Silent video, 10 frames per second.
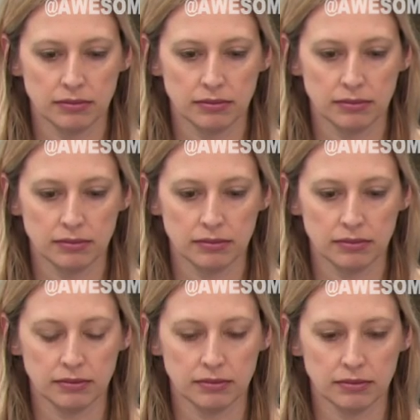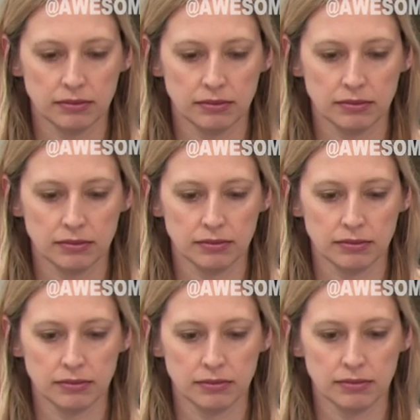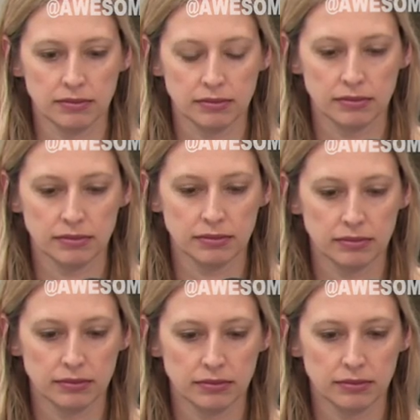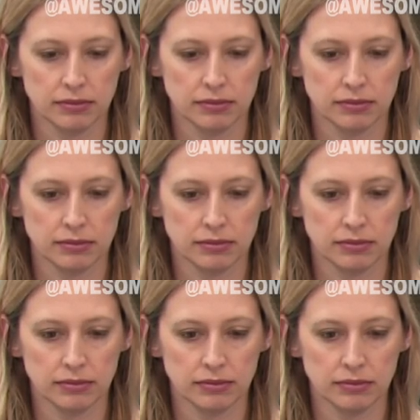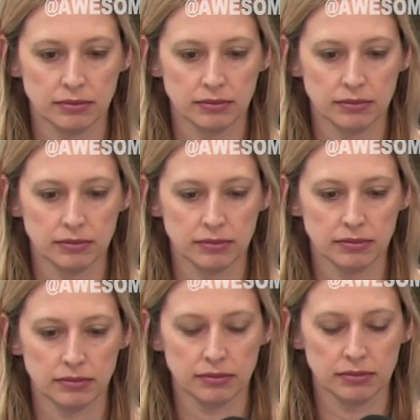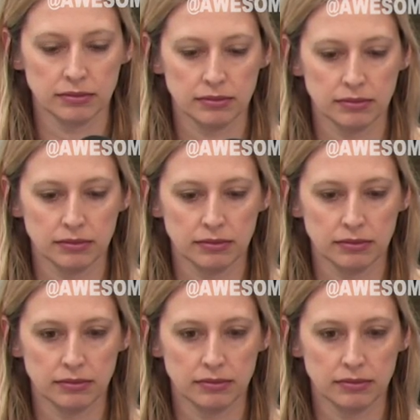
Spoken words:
[no speech]